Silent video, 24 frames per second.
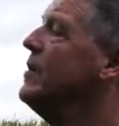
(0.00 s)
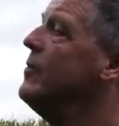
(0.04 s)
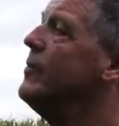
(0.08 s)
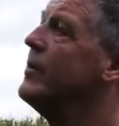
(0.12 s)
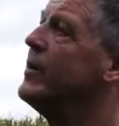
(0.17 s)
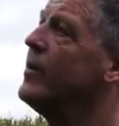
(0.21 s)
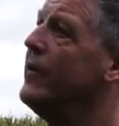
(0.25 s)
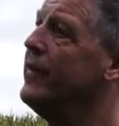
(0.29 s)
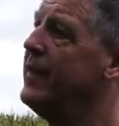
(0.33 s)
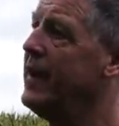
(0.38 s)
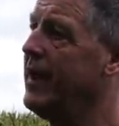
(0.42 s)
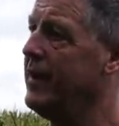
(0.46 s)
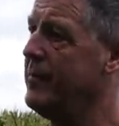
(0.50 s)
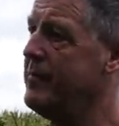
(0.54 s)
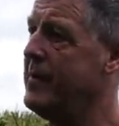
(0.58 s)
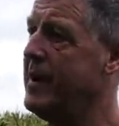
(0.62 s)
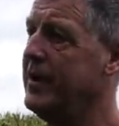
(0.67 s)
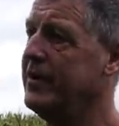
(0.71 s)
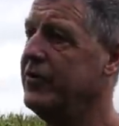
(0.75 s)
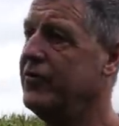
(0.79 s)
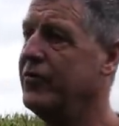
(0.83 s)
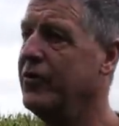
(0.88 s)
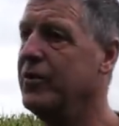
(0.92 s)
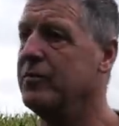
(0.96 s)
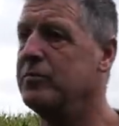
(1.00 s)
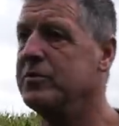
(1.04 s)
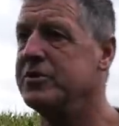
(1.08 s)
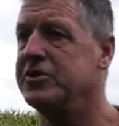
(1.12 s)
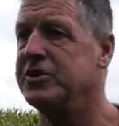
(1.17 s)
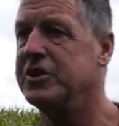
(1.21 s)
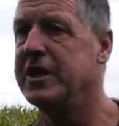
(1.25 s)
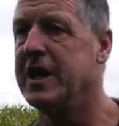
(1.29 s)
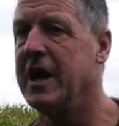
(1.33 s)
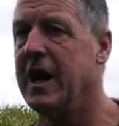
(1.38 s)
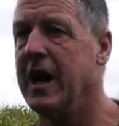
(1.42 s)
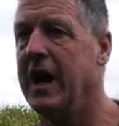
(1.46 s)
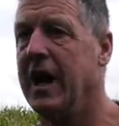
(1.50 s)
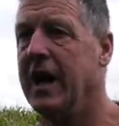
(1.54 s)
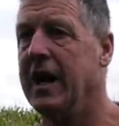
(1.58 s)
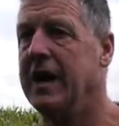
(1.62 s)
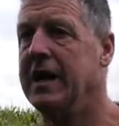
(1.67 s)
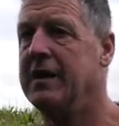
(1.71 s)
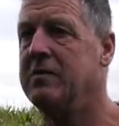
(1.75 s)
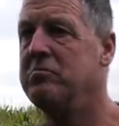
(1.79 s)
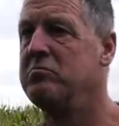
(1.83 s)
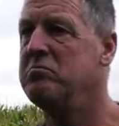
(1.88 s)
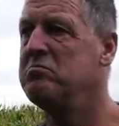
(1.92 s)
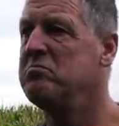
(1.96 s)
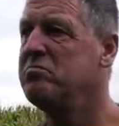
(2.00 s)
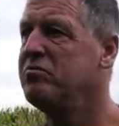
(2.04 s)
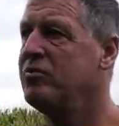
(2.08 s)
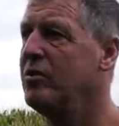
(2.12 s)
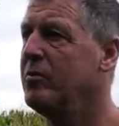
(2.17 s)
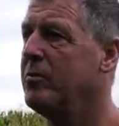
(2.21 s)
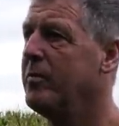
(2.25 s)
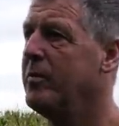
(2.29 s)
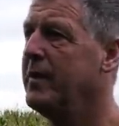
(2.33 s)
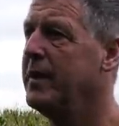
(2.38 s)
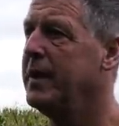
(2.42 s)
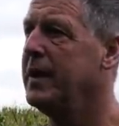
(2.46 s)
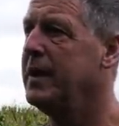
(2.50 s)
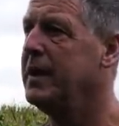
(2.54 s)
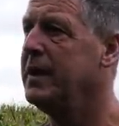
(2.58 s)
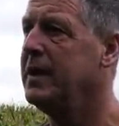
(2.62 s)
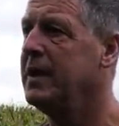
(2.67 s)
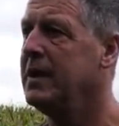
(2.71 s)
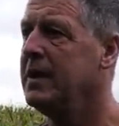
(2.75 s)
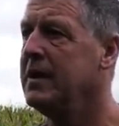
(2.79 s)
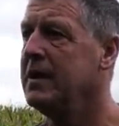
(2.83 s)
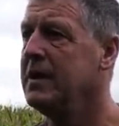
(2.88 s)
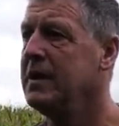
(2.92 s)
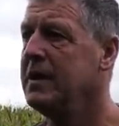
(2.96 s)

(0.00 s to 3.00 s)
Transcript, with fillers: We've got none of field which you cut probably